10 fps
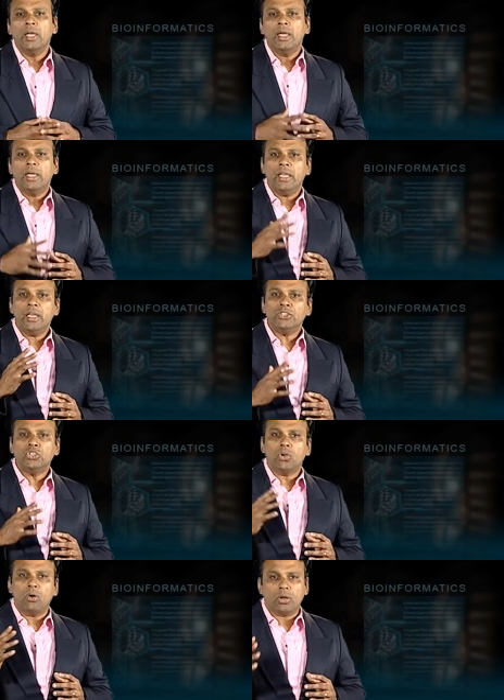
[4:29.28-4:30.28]
Each
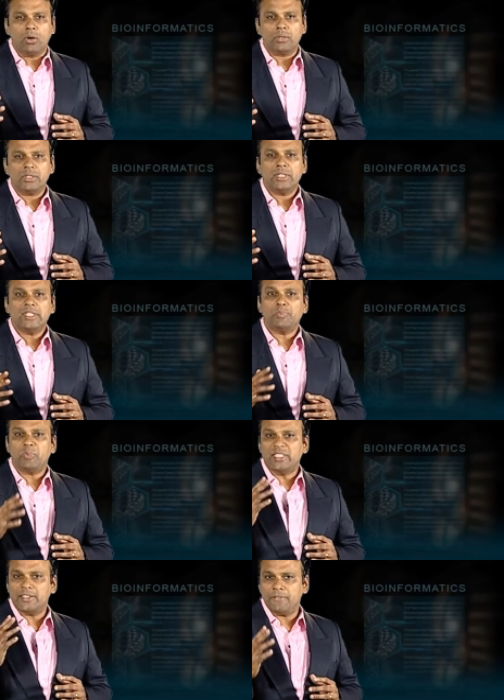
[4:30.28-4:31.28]
codon
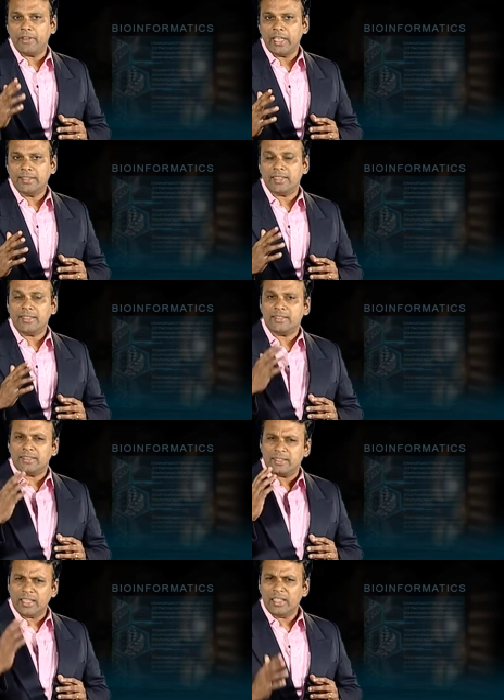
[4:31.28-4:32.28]
specifies a
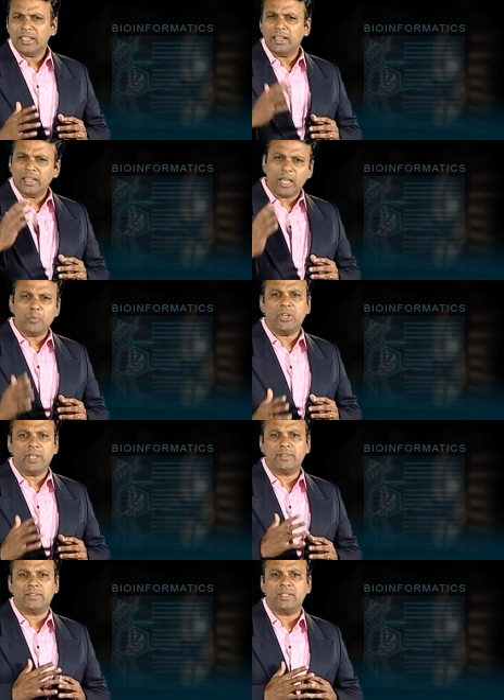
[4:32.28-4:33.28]
single amino
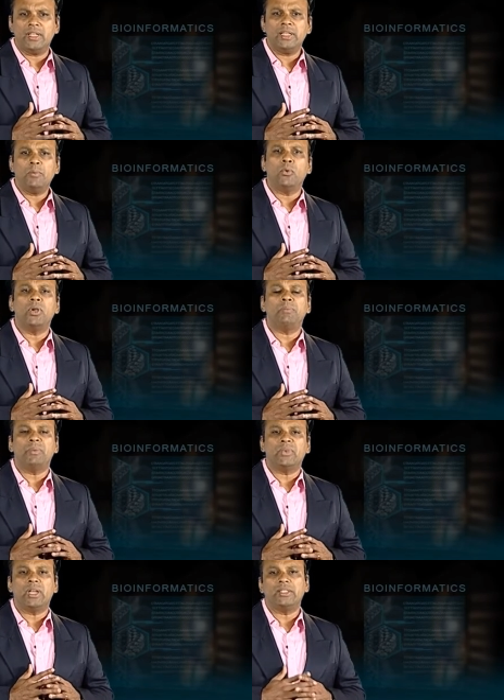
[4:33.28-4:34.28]
acid in a
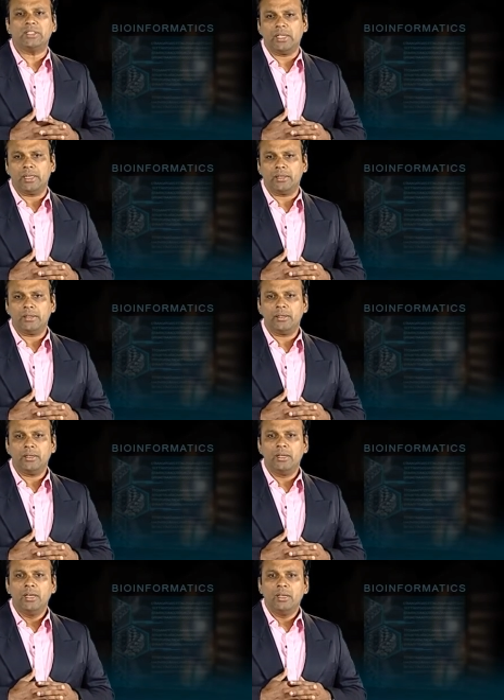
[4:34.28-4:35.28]
polypeptide chain.
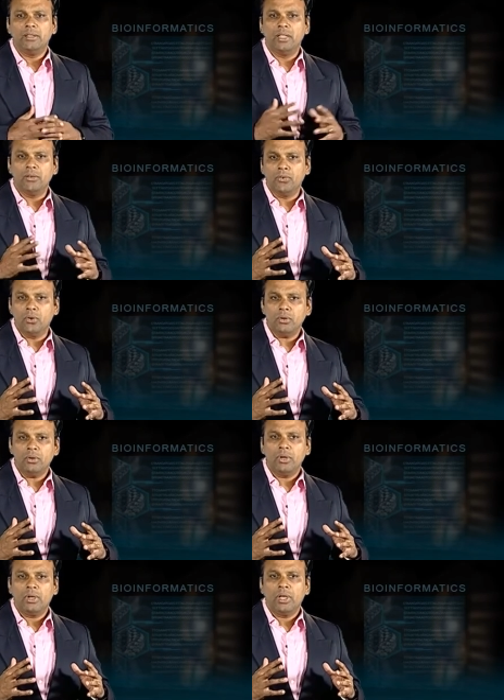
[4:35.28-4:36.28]
Therefore,
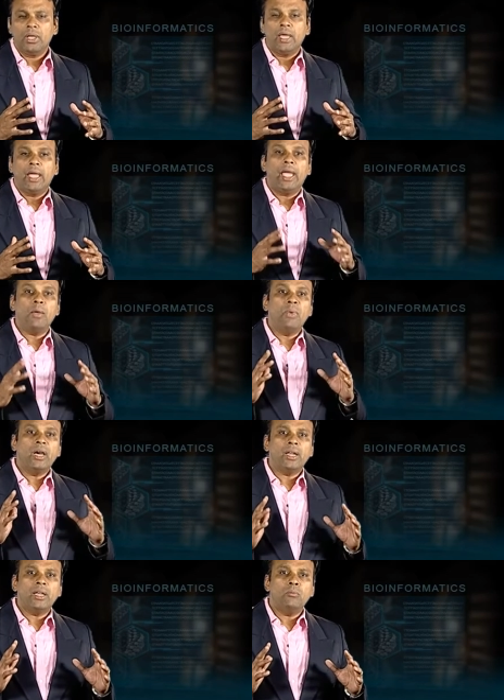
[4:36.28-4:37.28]

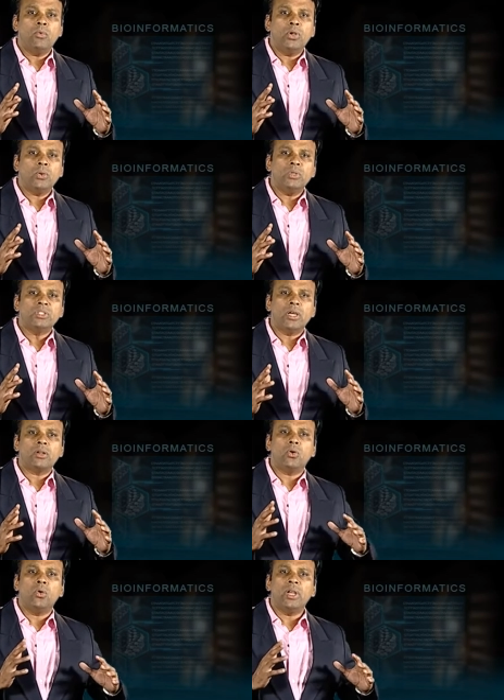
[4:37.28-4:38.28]
mRNA molecules are
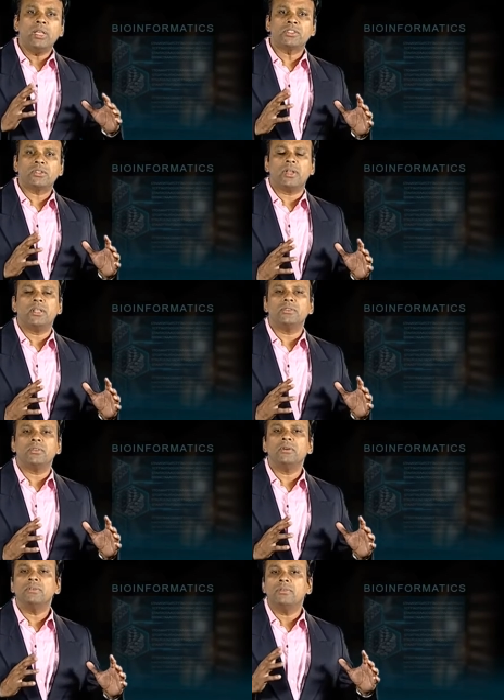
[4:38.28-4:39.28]
coding strands
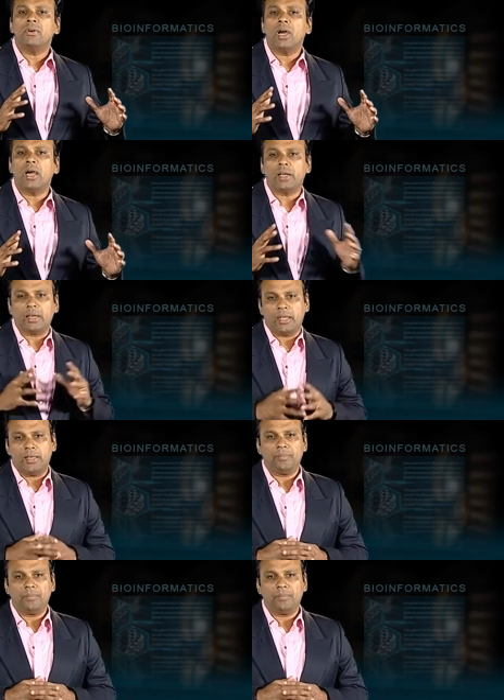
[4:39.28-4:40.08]
of RNA.